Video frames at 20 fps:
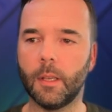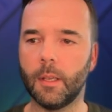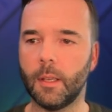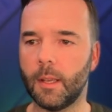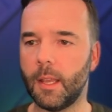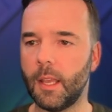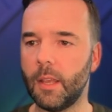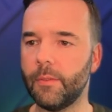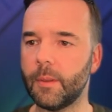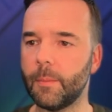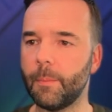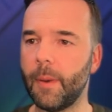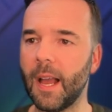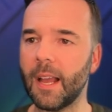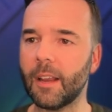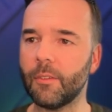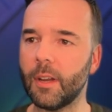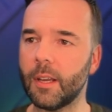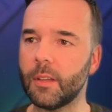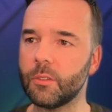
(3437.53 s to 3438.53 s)
If the
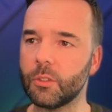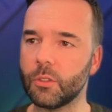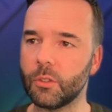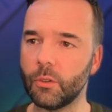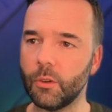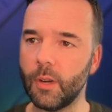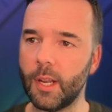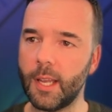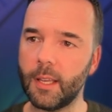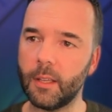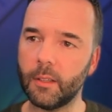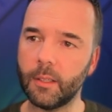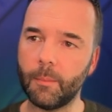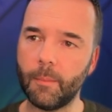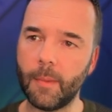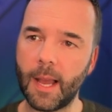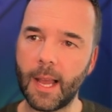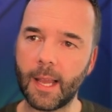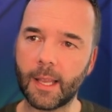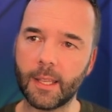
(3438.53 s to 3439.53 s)
background's gray on the
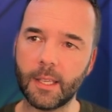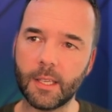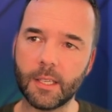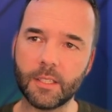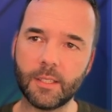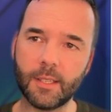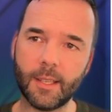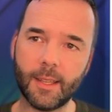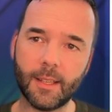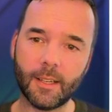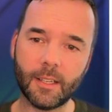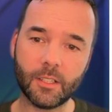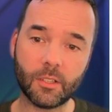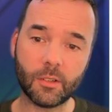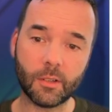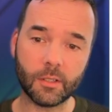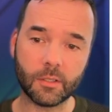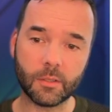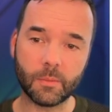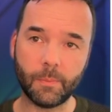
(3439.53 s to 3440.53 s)
Mac, you can see that it's
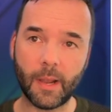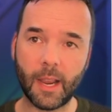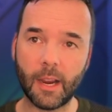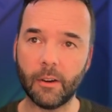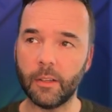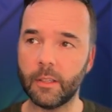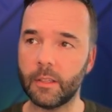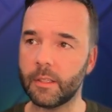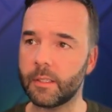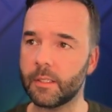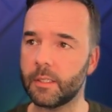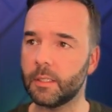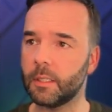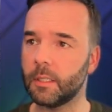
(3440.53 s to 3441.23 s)
transparent.